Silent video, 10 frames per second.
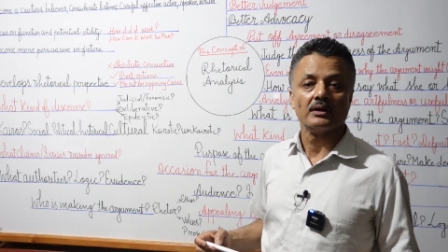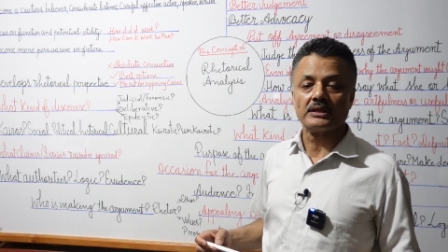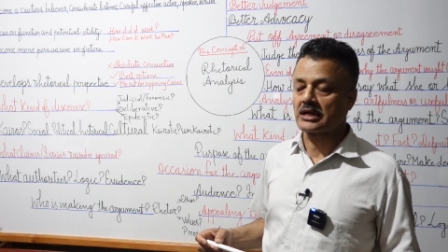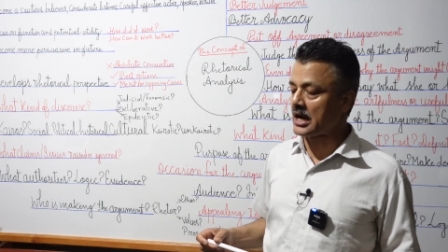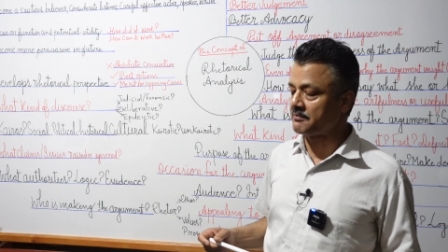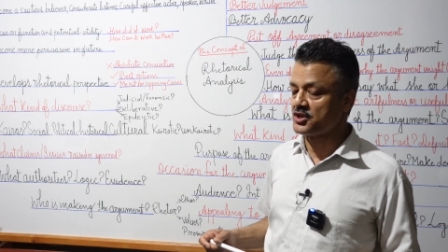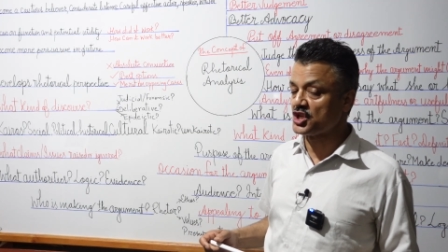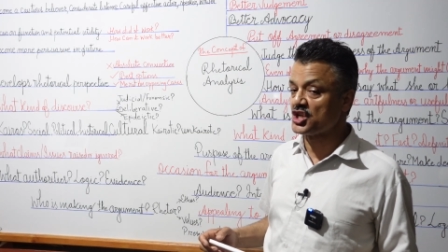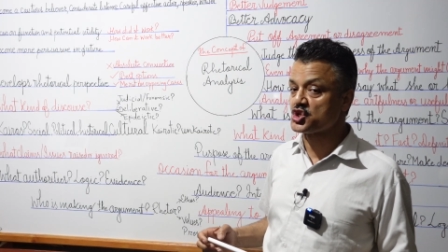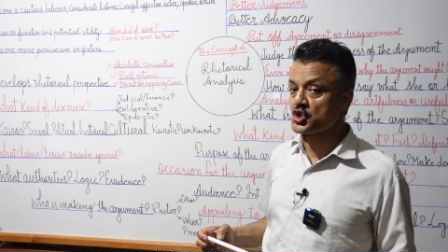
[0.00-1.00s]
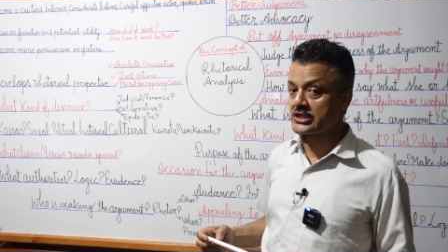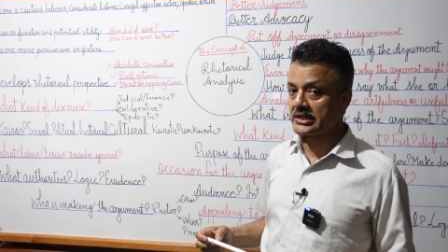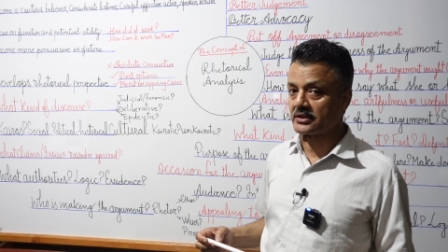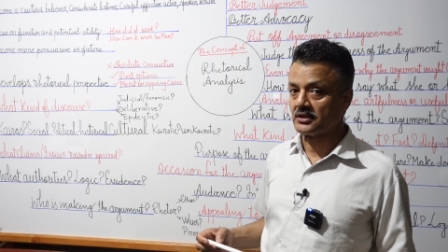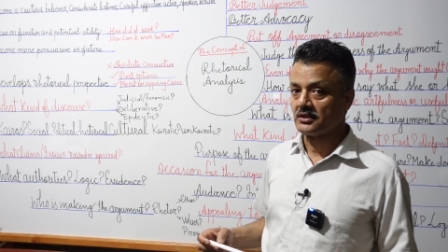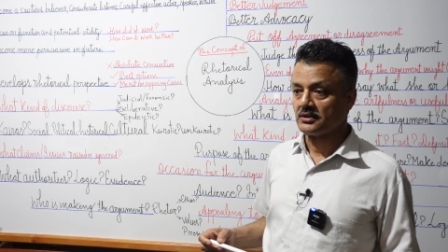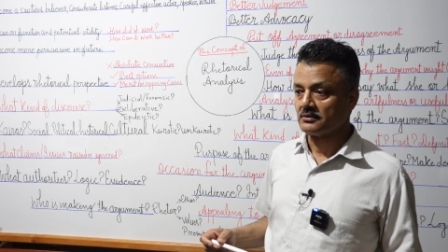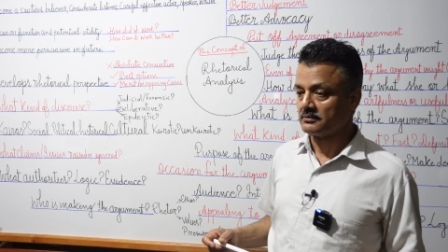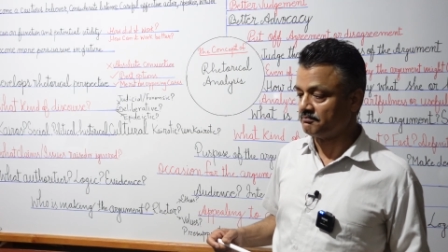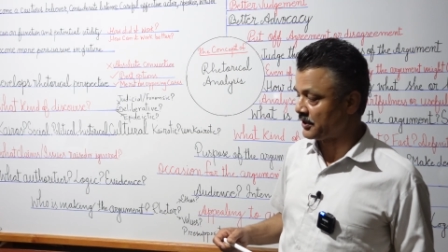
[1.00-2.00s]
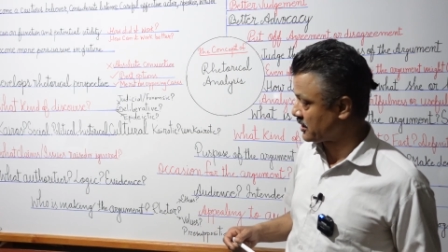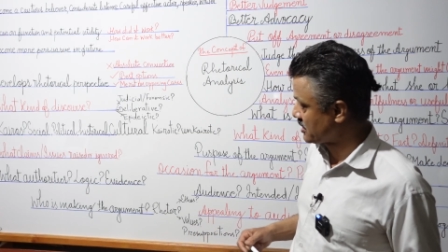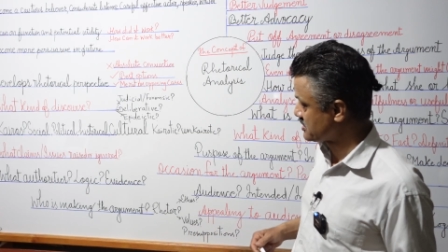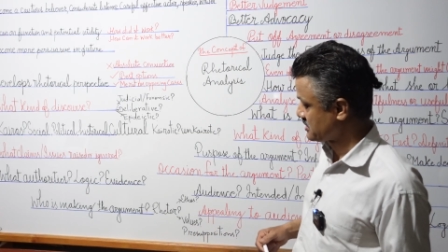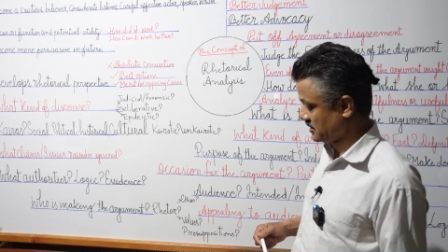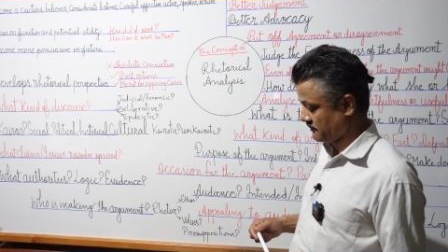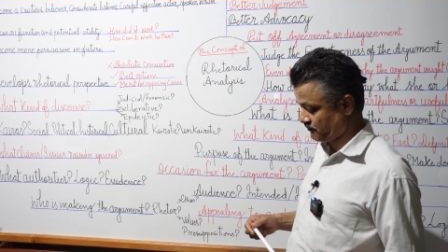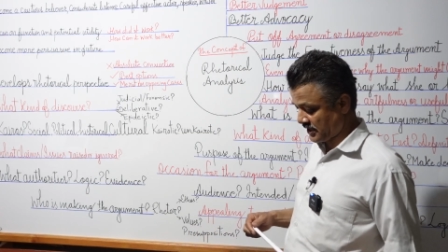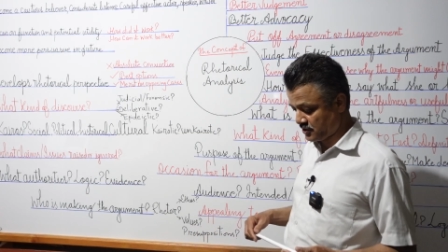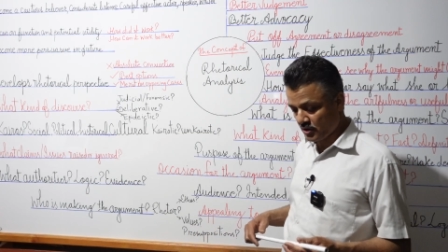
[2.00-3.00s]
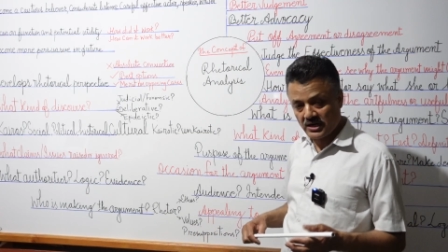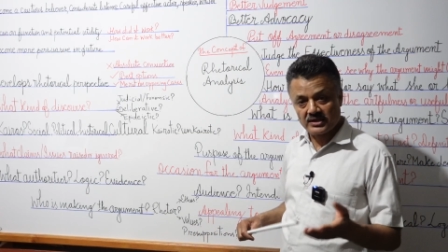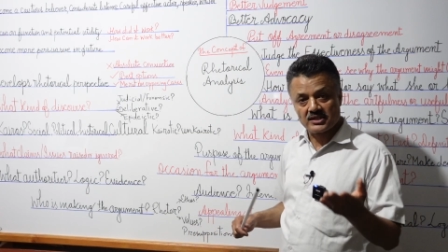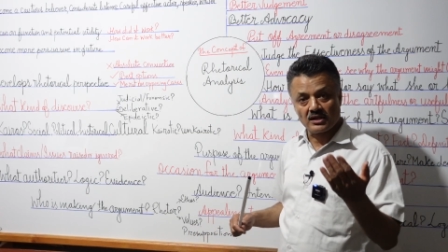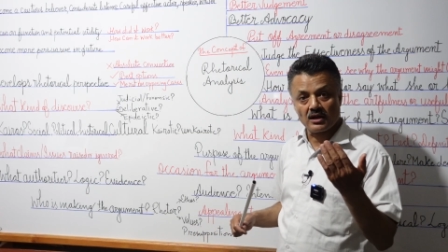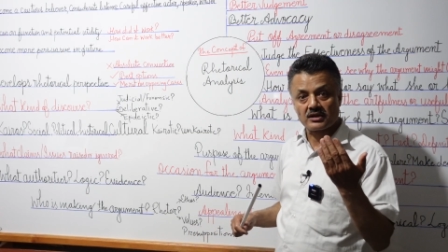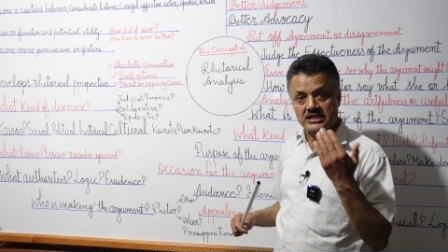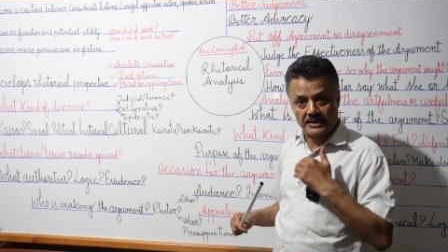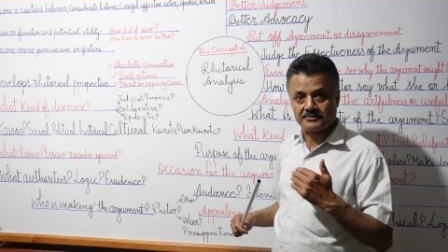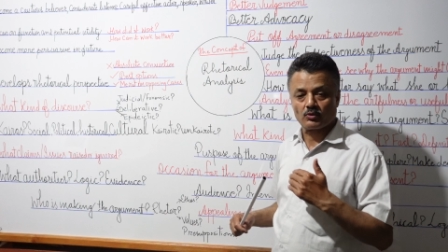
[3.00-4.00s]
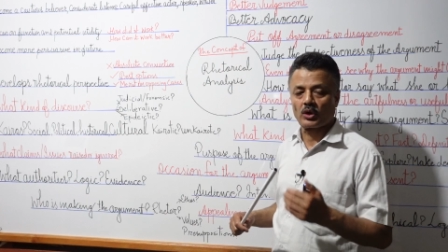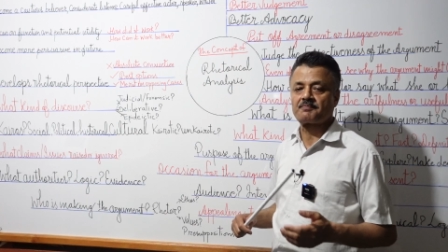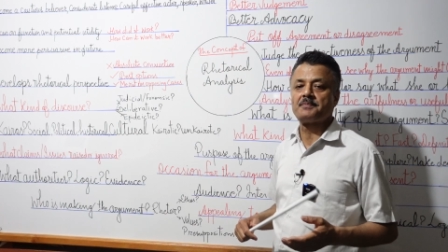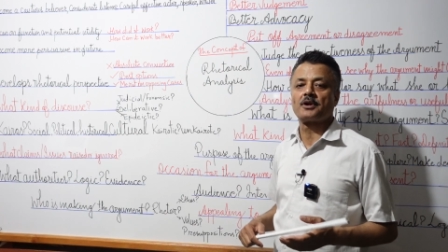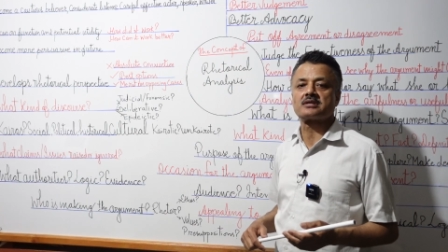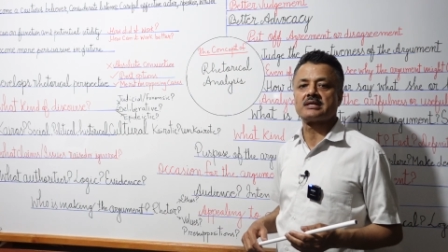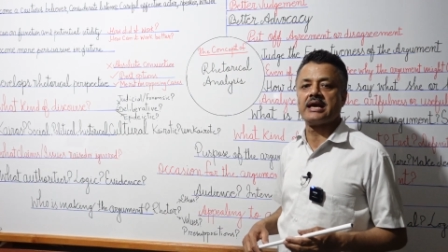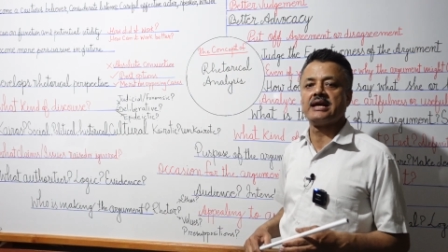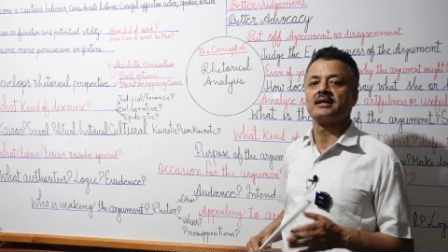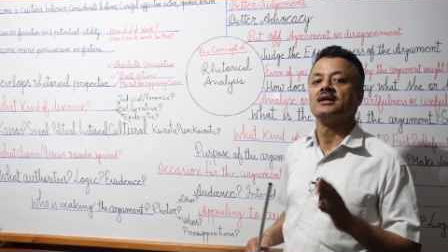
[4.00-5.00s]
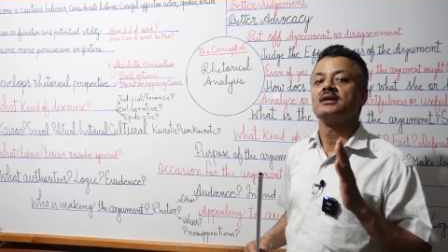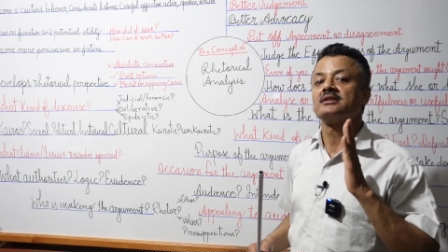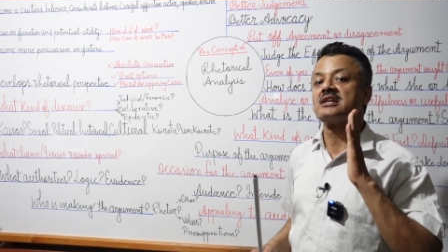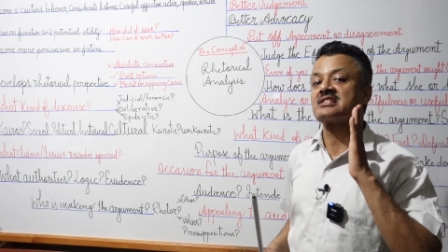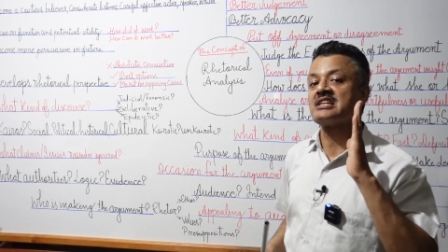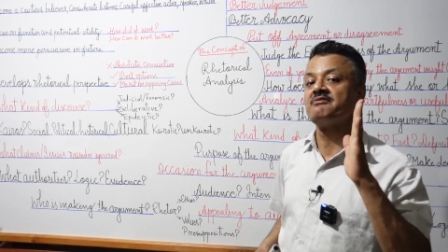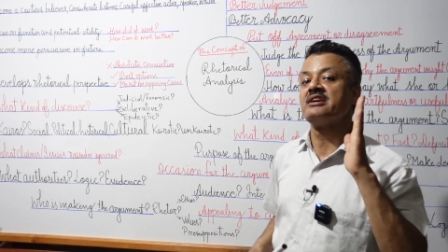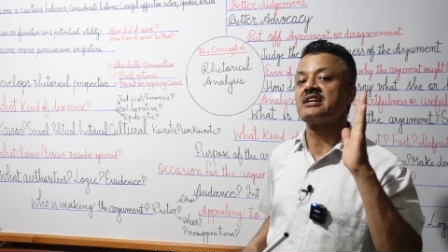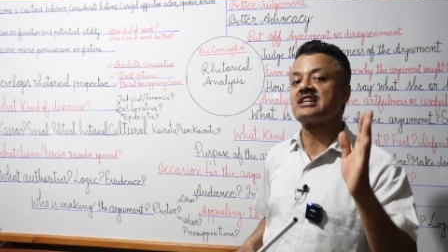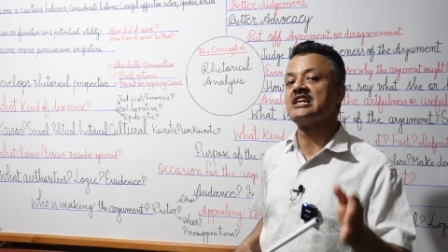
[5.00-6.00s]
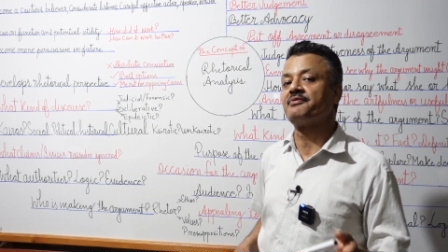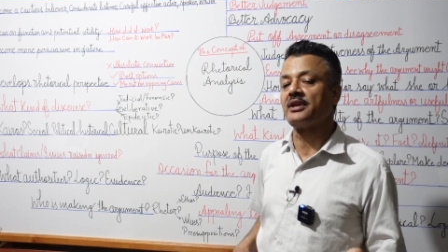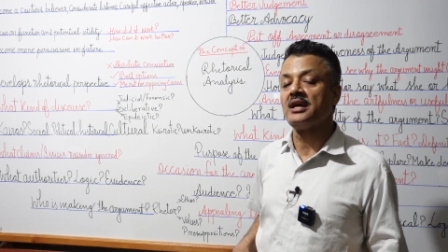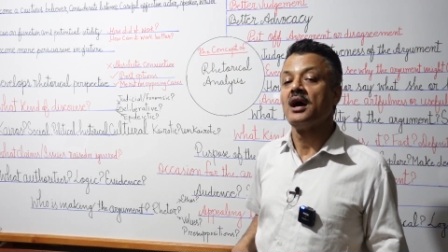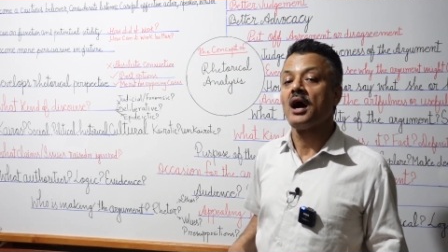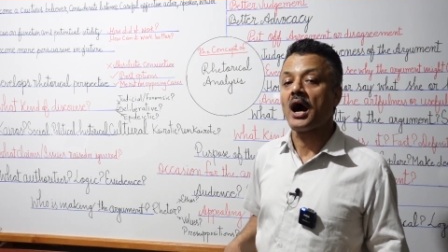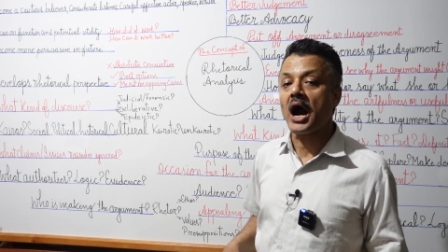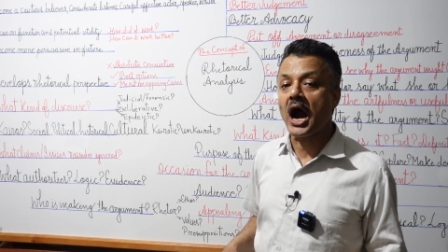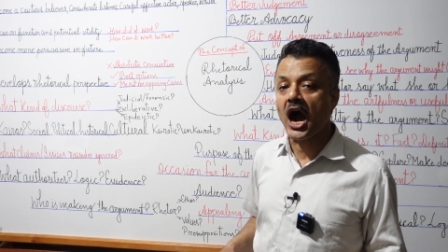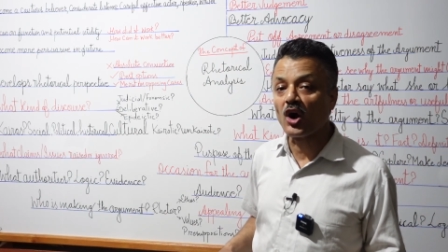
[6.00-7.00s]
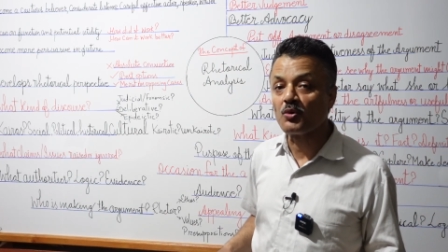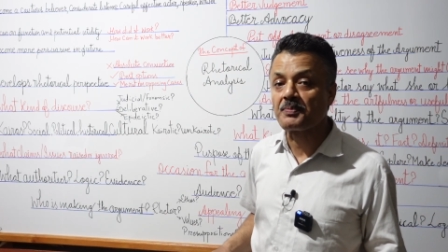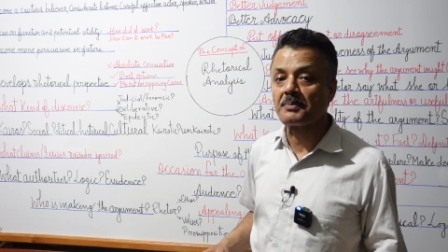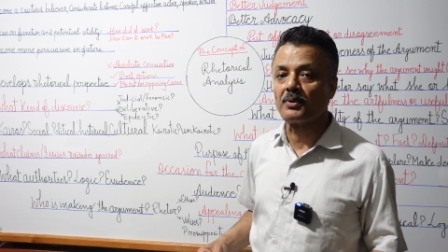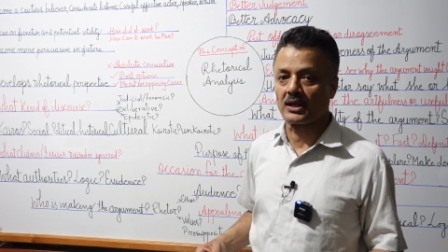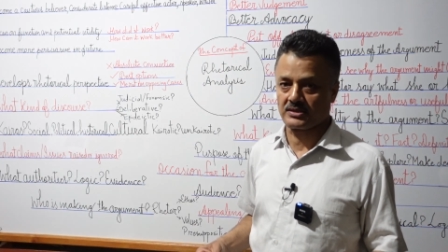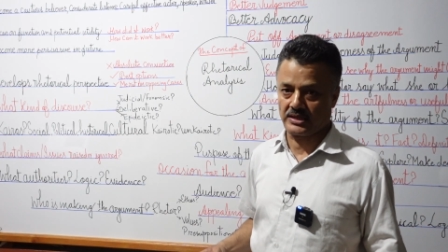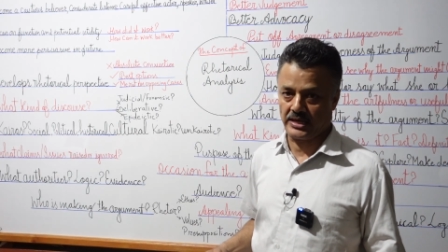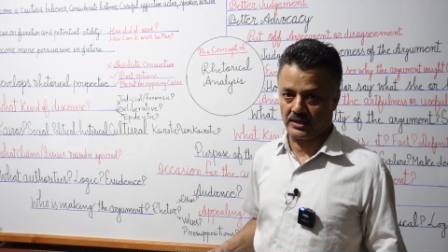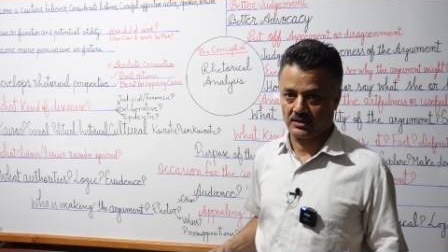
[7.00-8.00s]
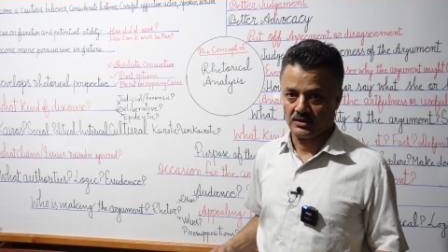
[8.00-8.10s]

They can't be easily cheated because they do not easily accept what people are saying. They see very carefully how people are saying.